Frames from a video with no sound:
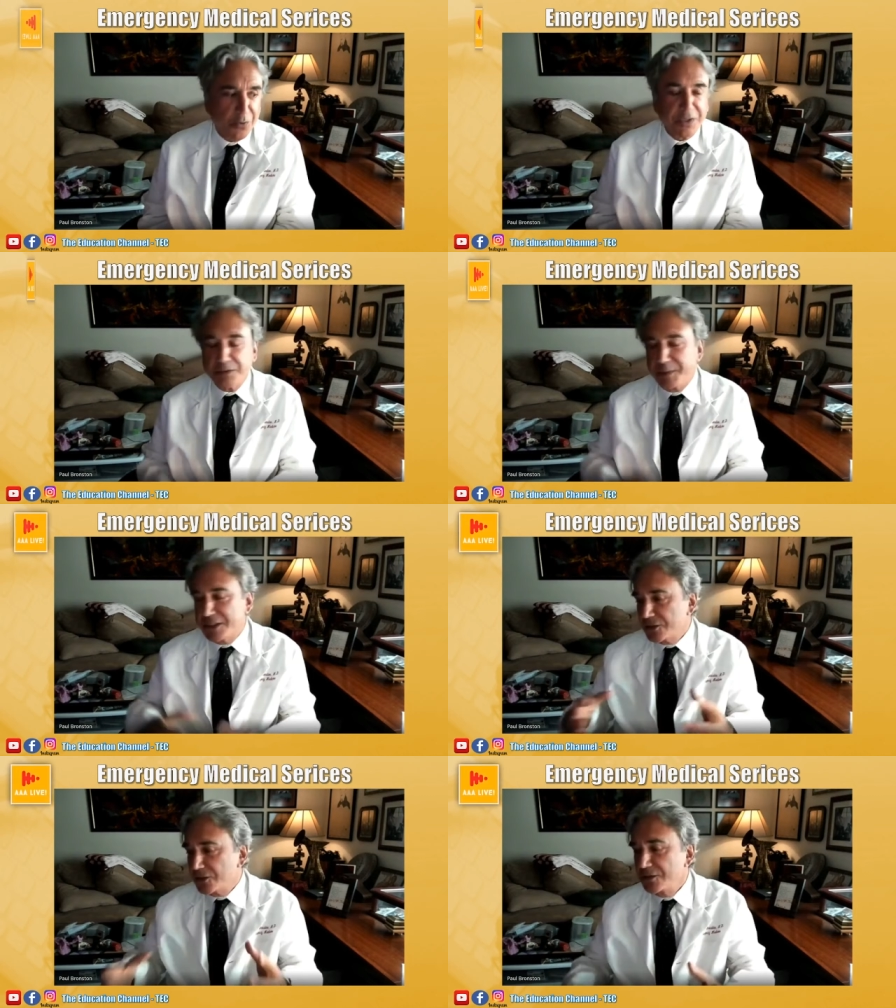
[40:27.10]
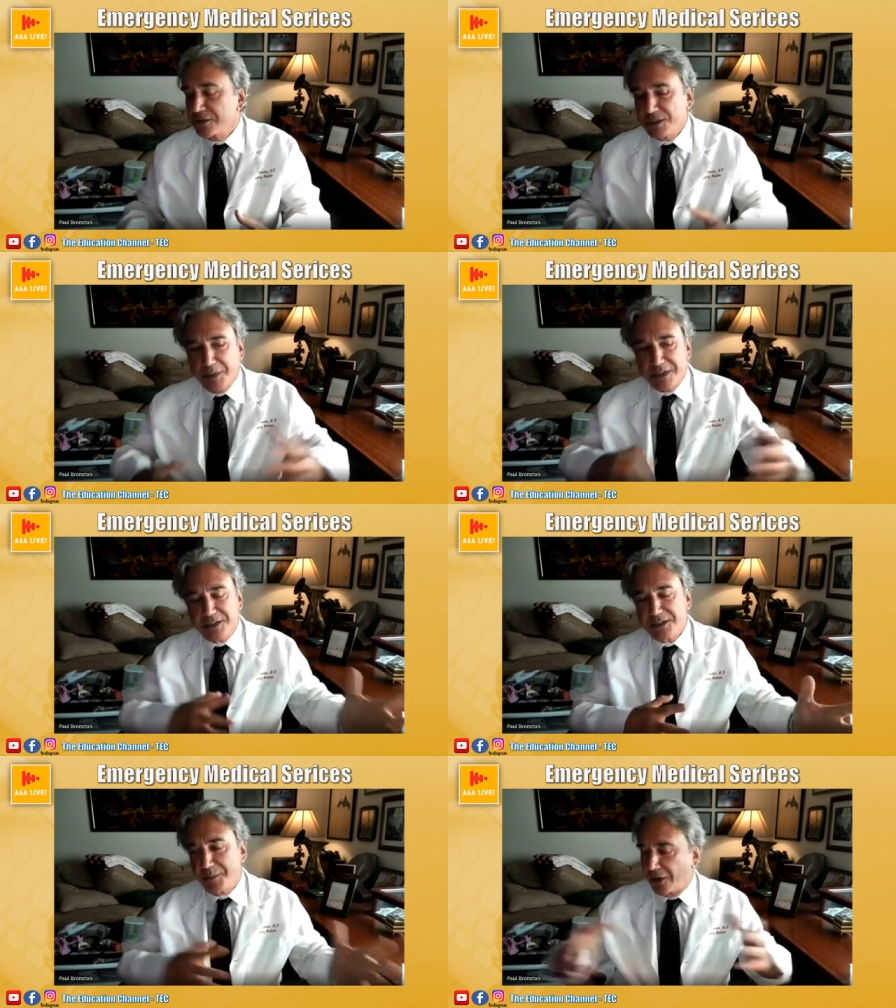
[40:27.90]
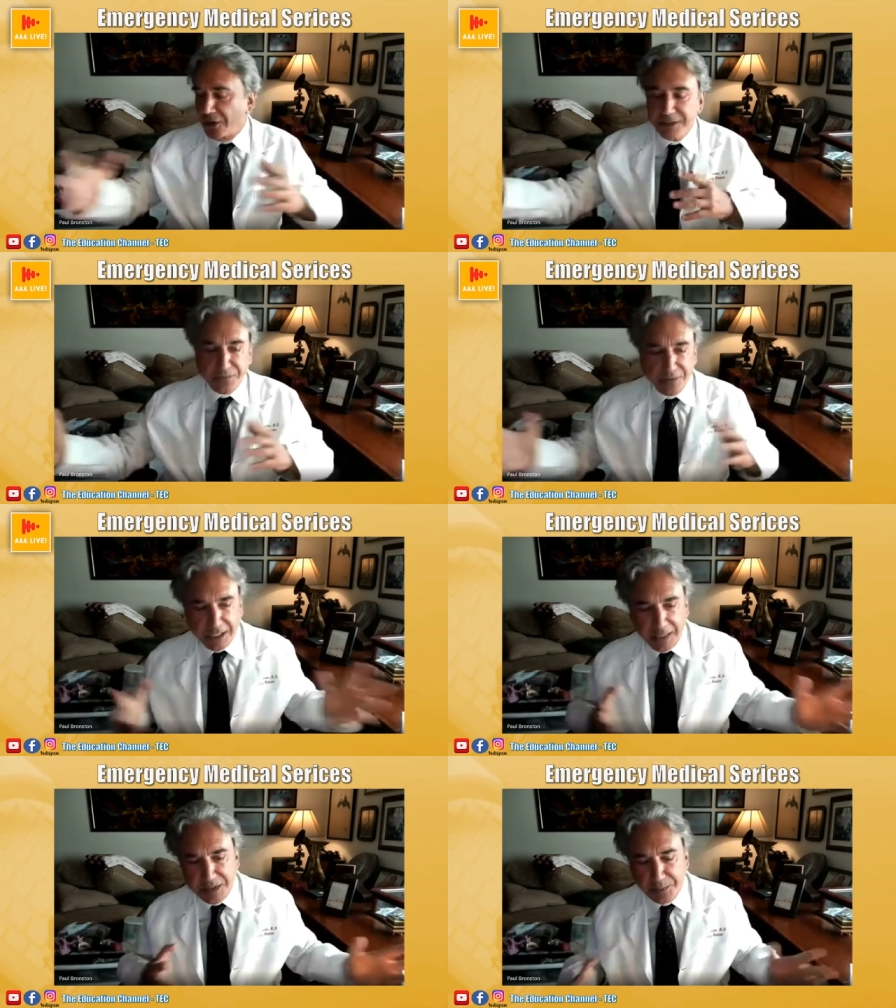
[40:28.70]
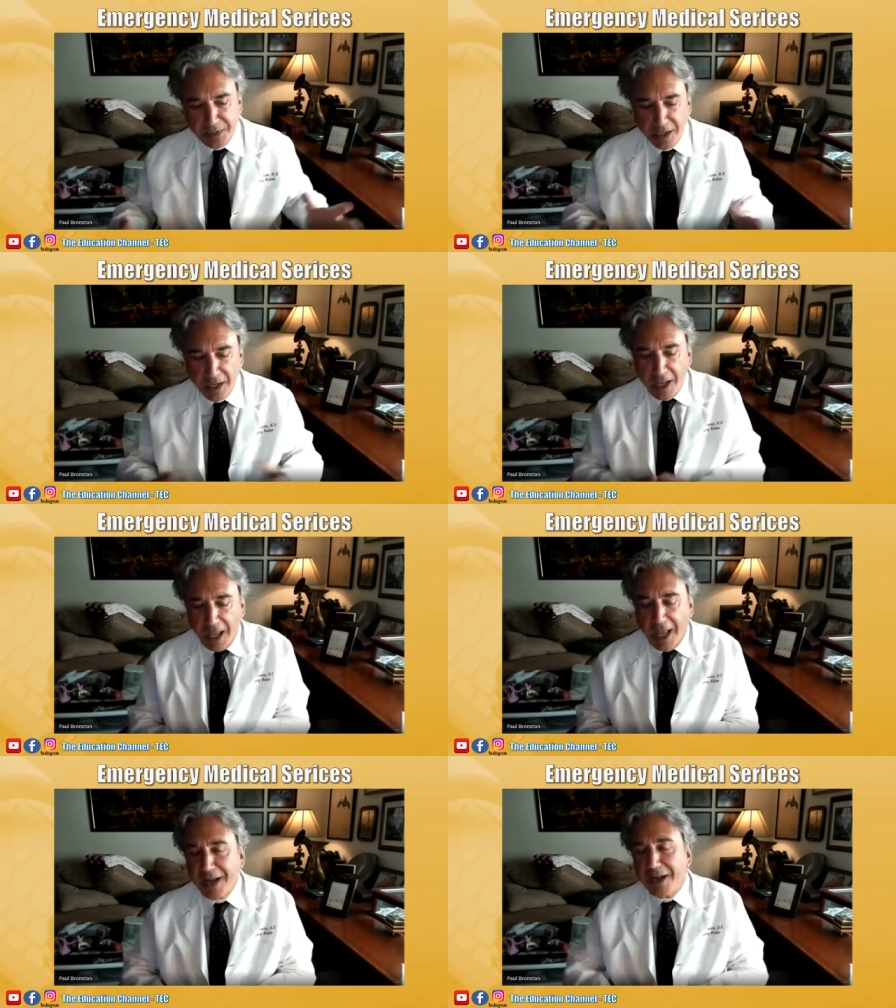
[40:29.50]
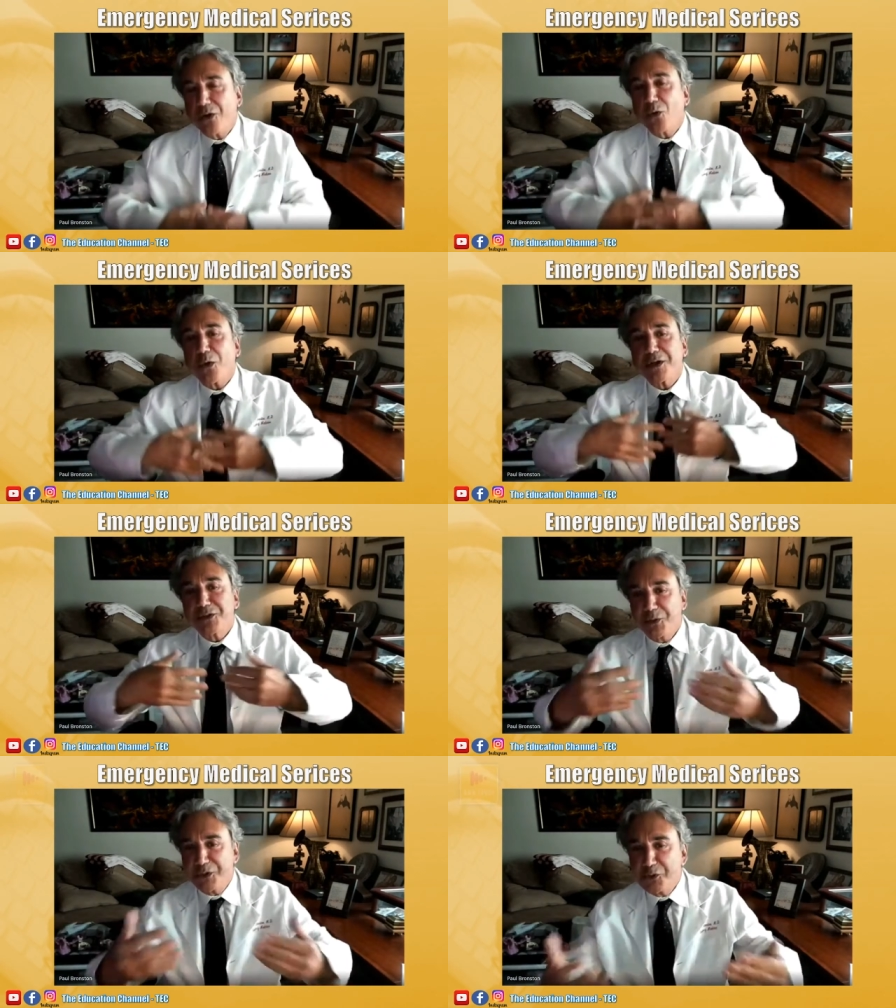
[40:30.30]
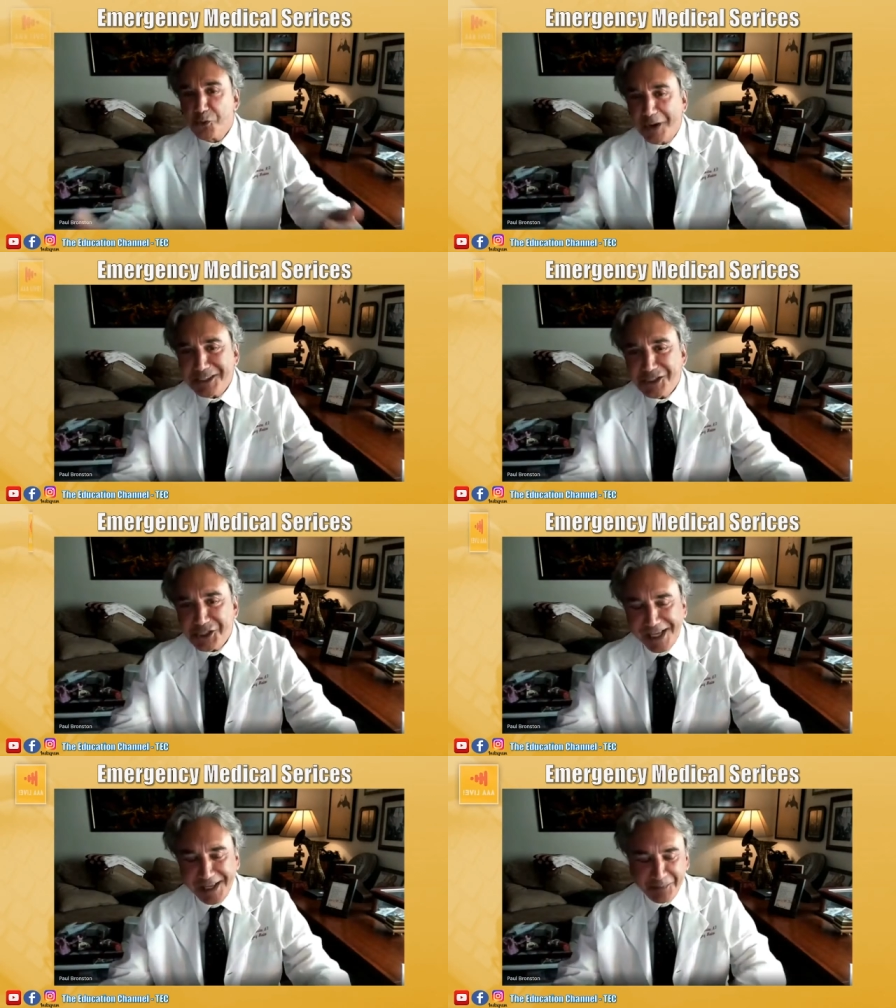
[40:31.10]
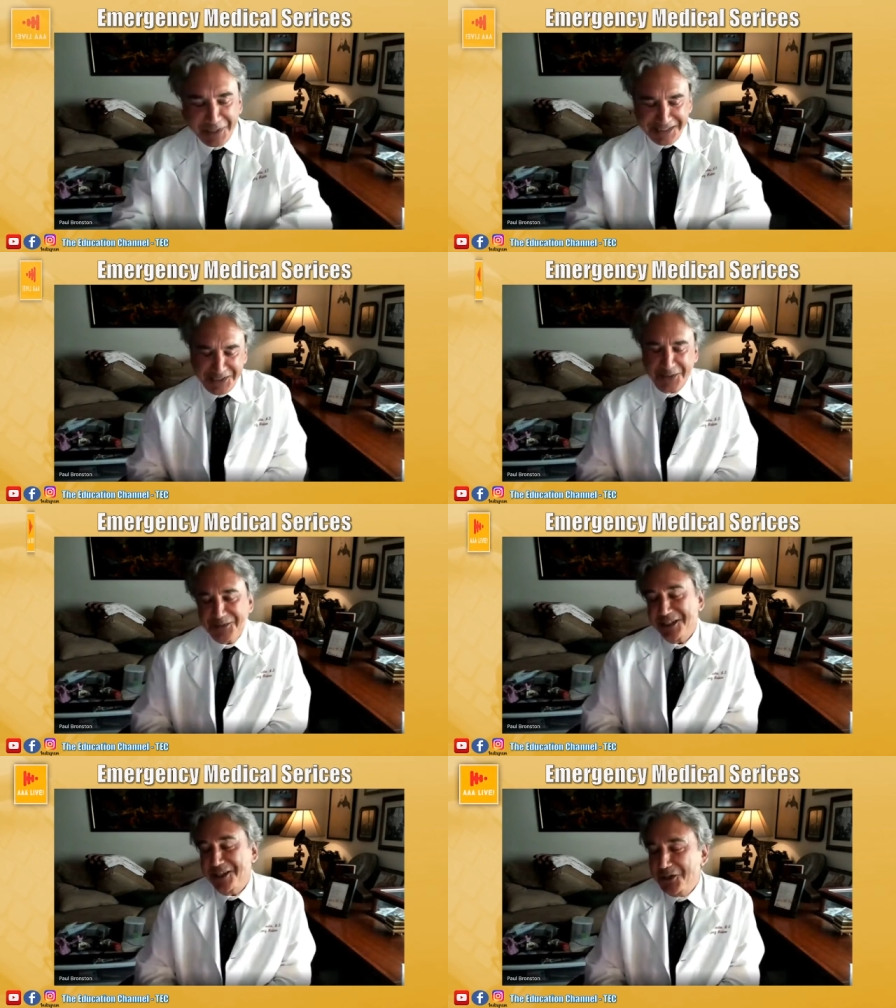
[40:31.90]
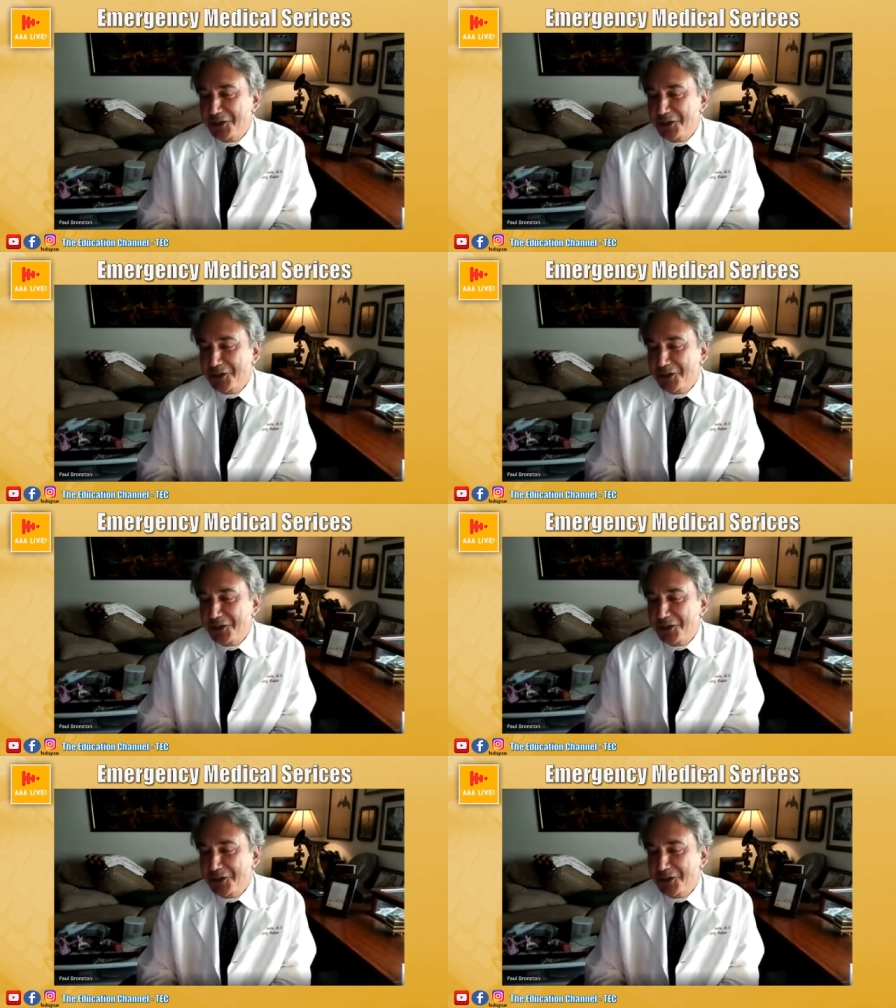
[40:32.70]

there would be students, business, all different types of people. And in order to ingratiate myself to get good